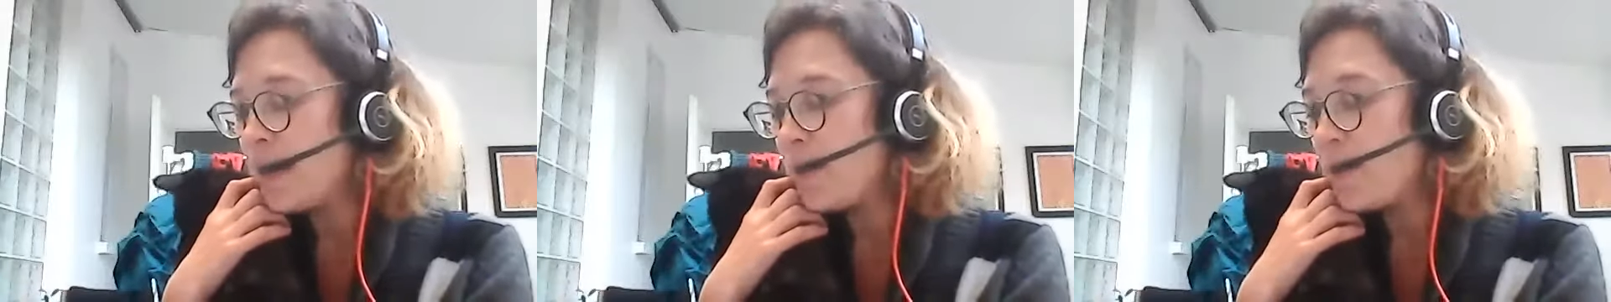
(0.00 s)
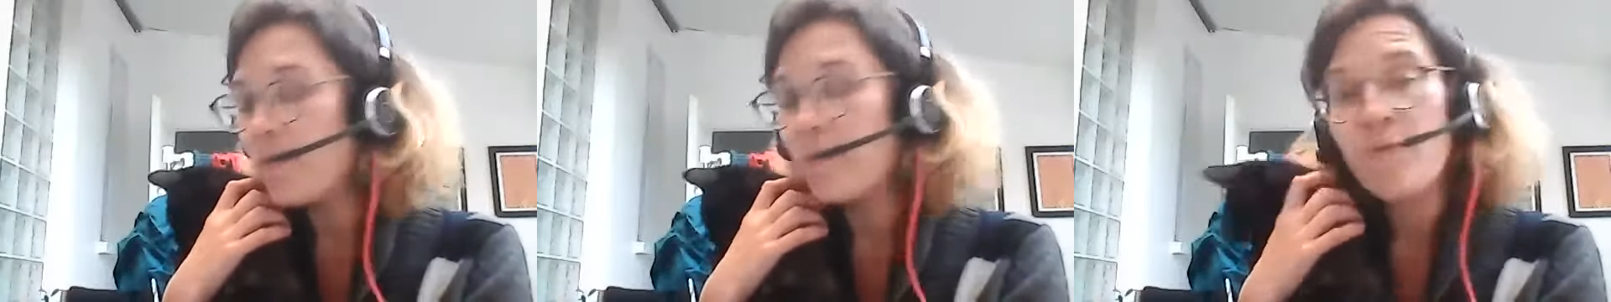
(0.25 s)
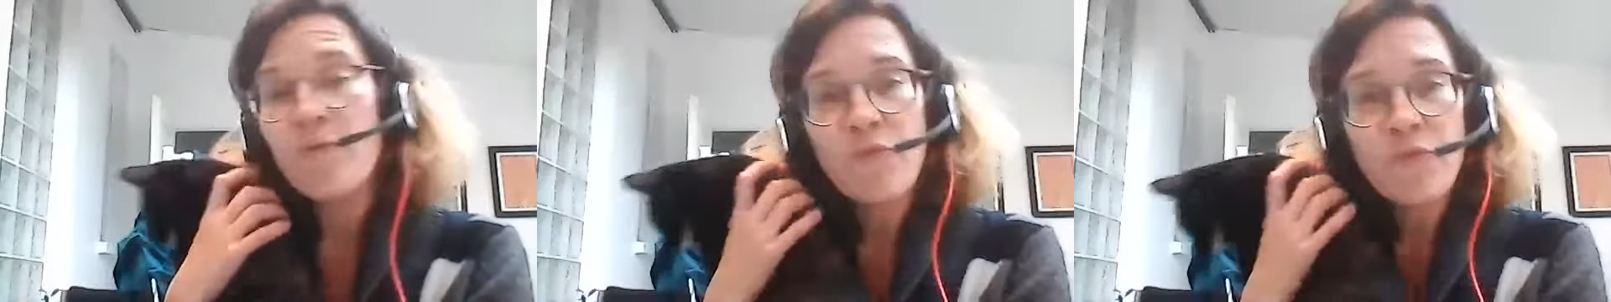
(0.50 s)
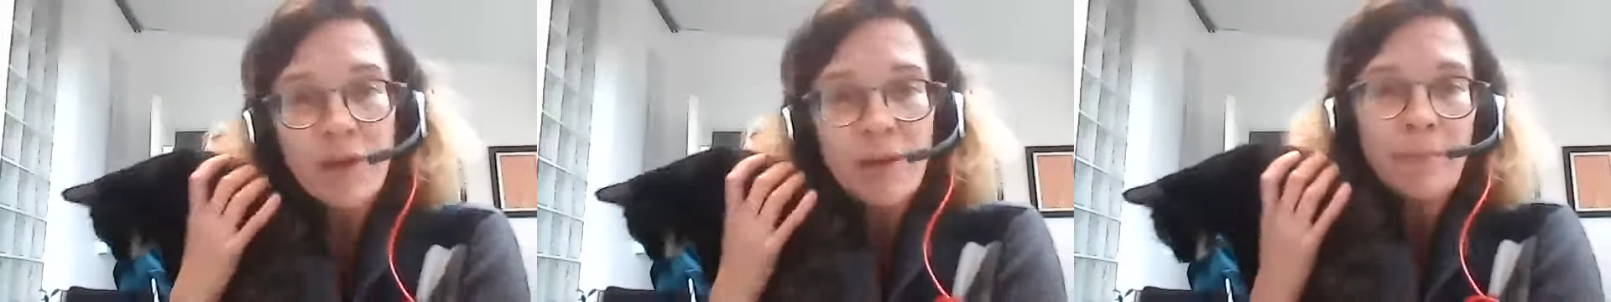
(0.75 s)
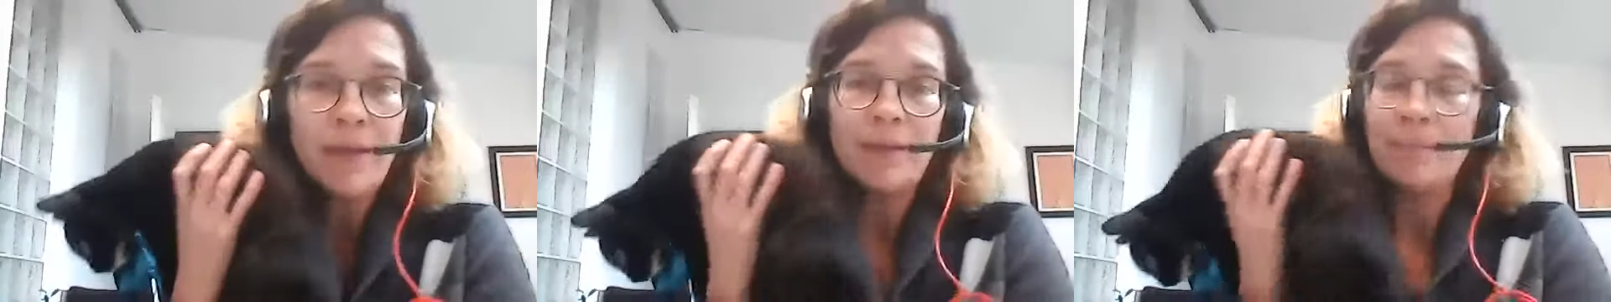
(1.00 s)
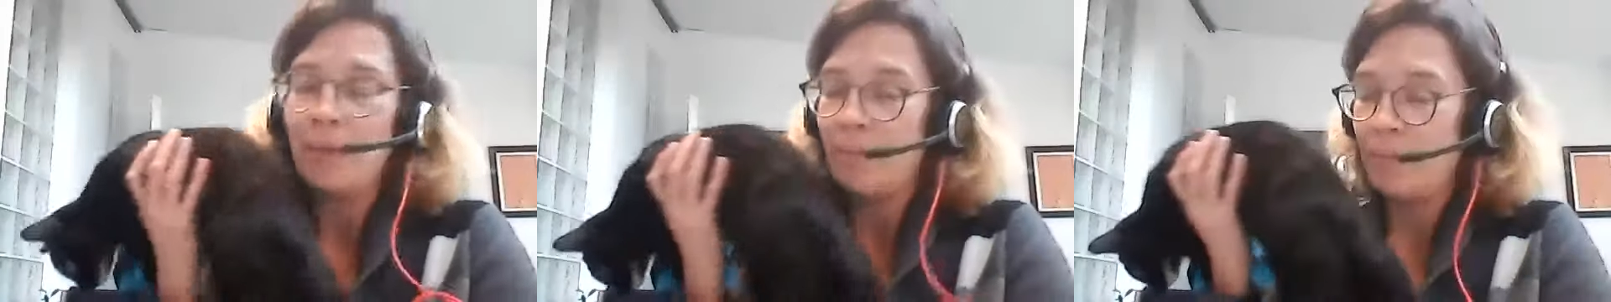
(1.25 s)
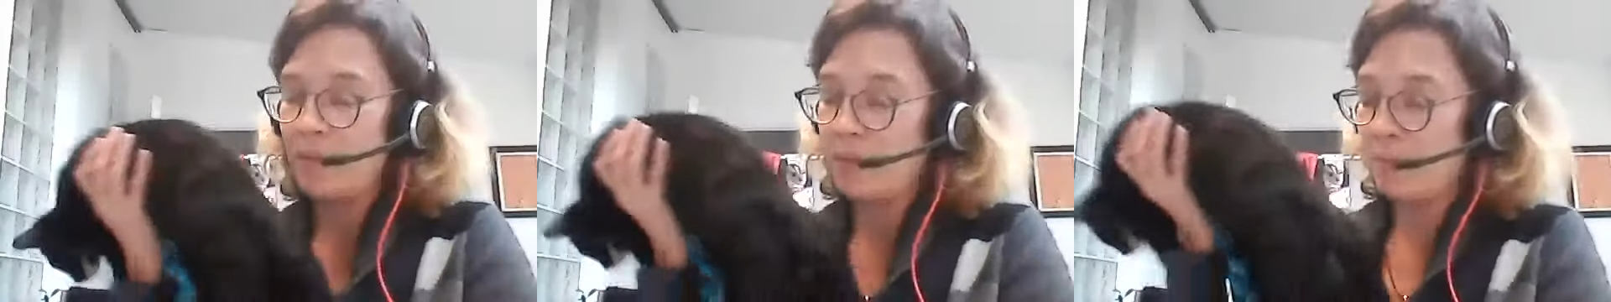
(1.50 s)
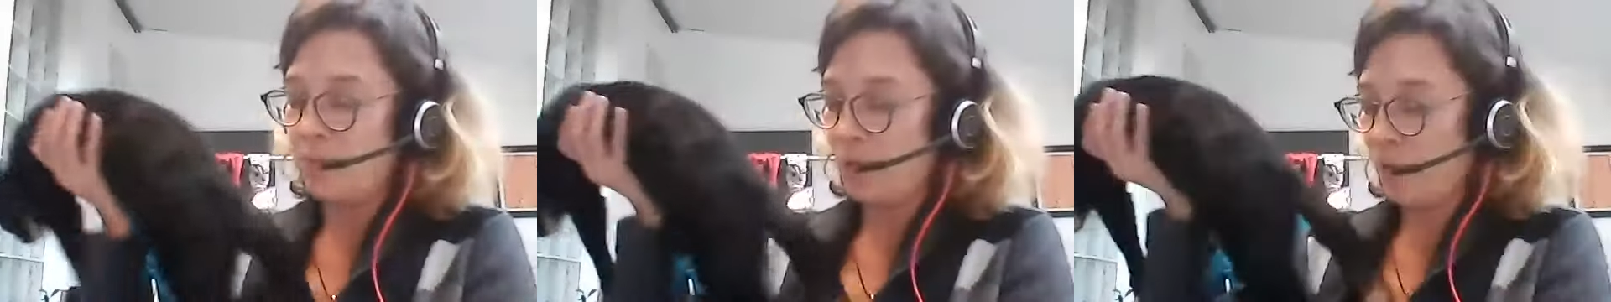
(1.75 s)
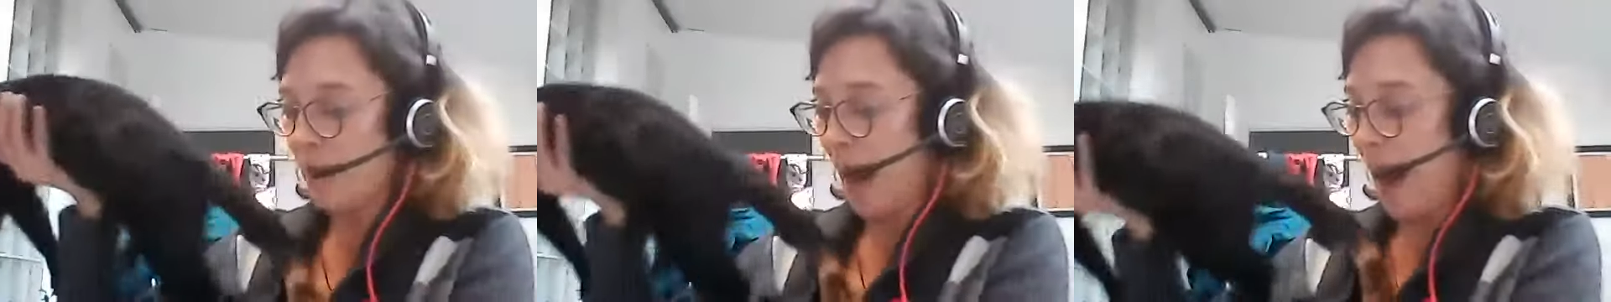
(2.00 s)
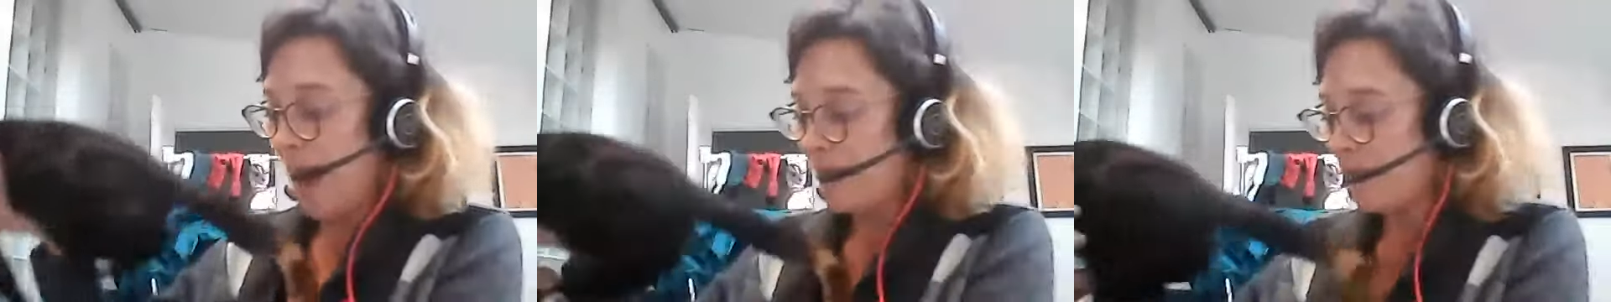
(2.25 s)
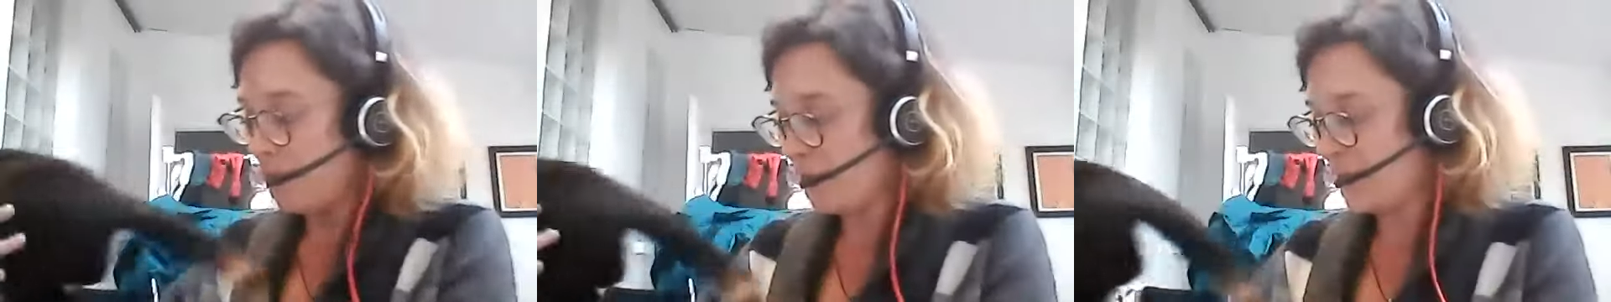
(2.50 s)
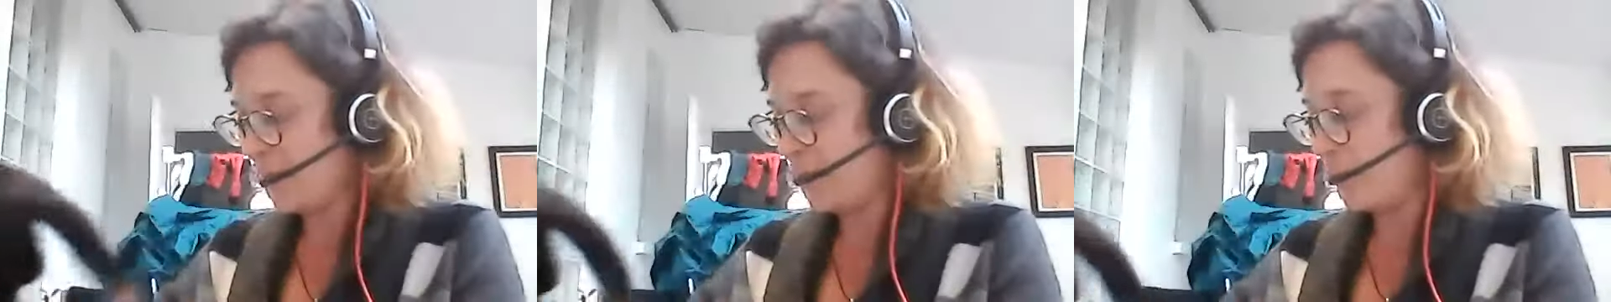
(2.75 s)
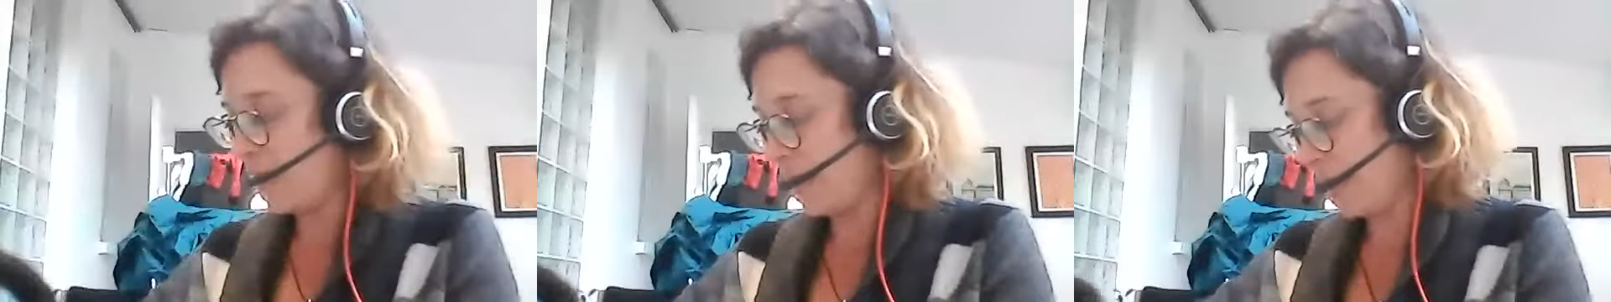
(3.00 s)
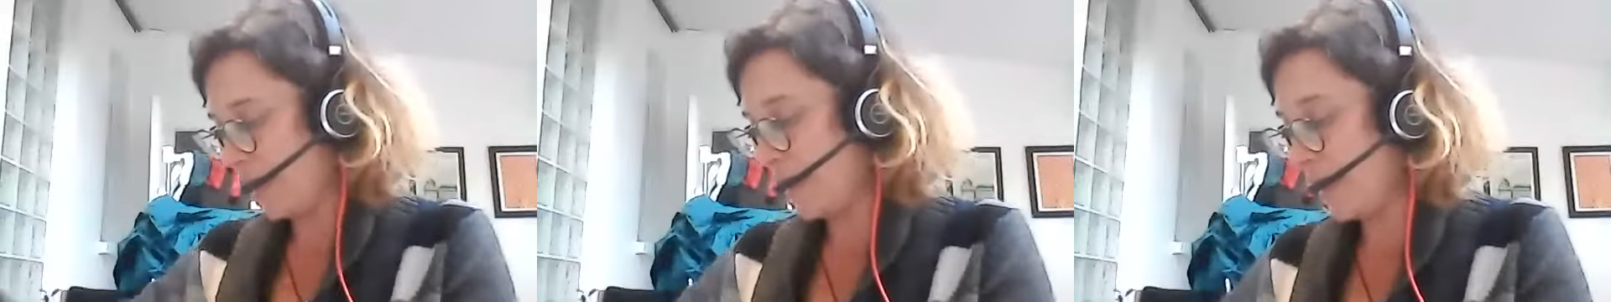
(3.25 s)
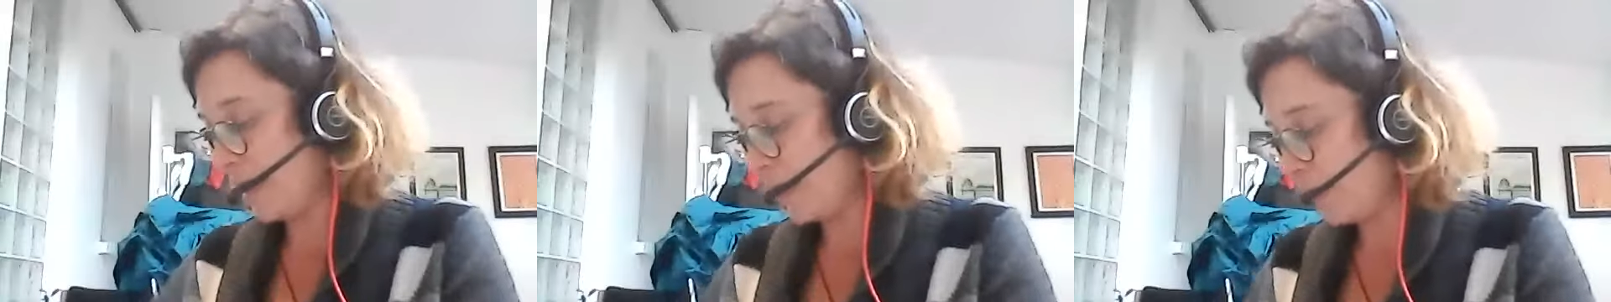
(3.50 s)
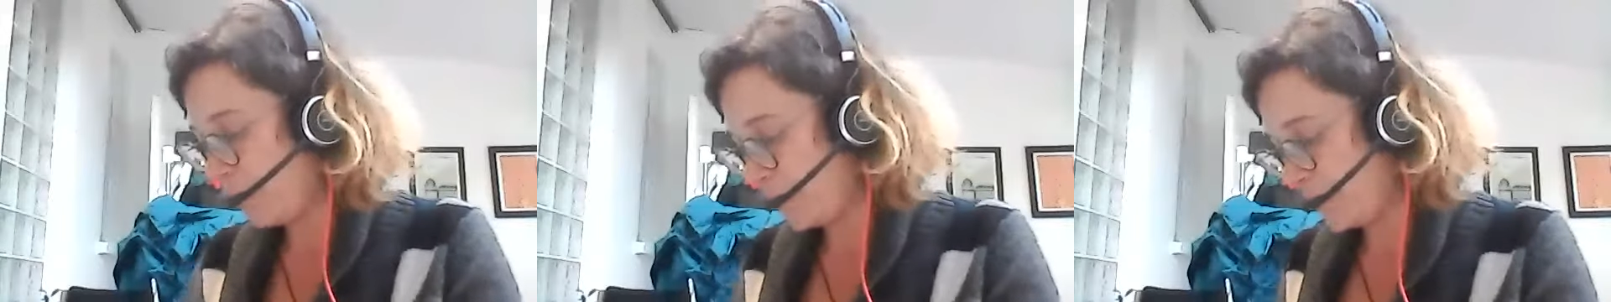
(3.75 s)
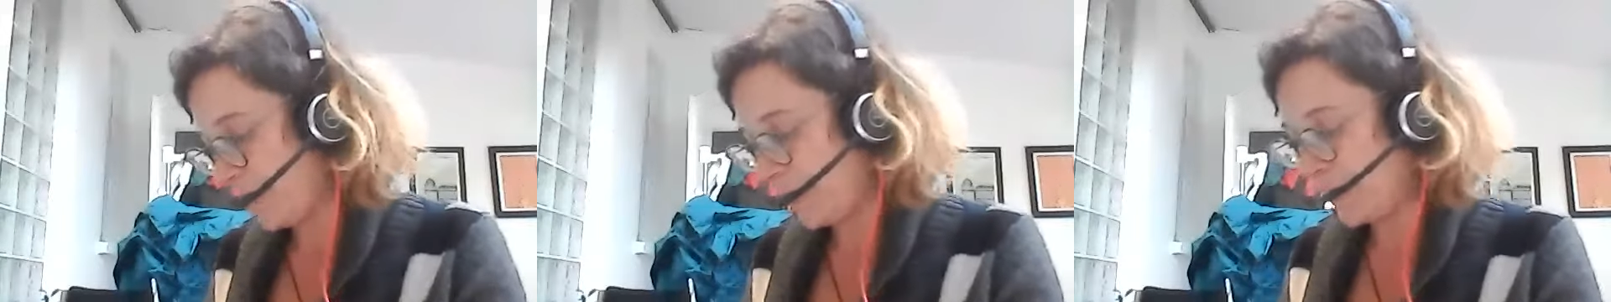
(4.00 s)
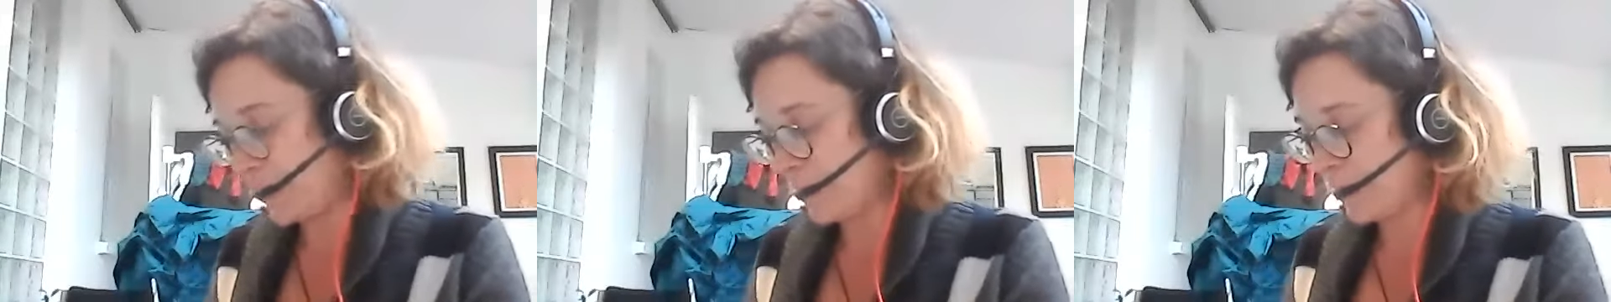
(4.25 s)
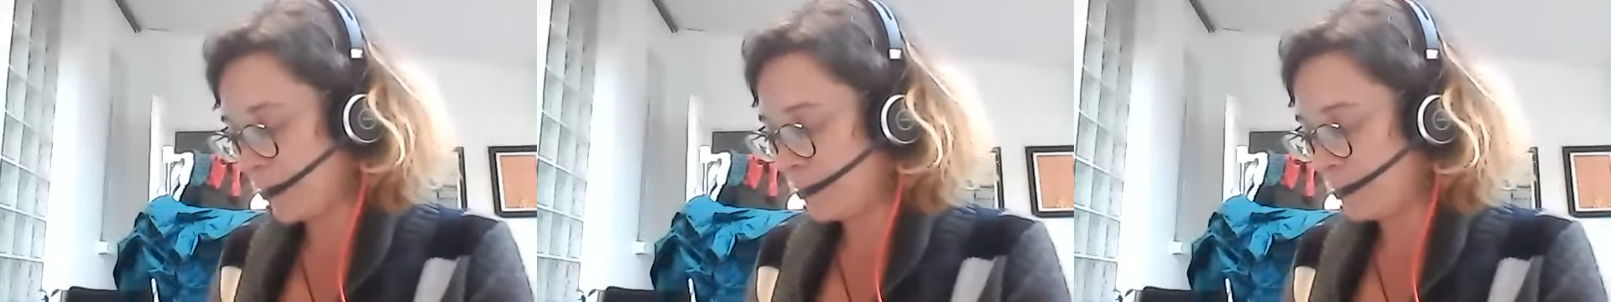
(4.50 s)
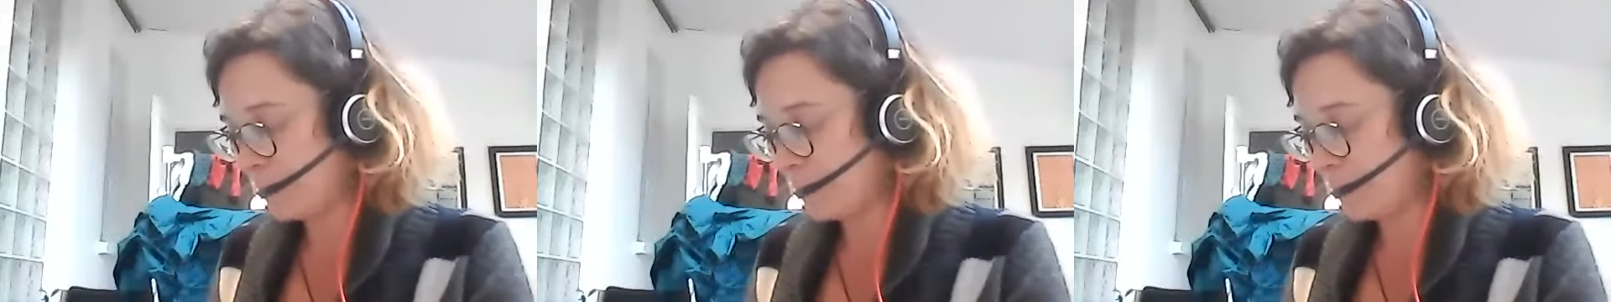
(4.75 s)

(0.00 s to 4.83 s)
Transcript: More than 3 million puppies are born every single year in illegal facilities.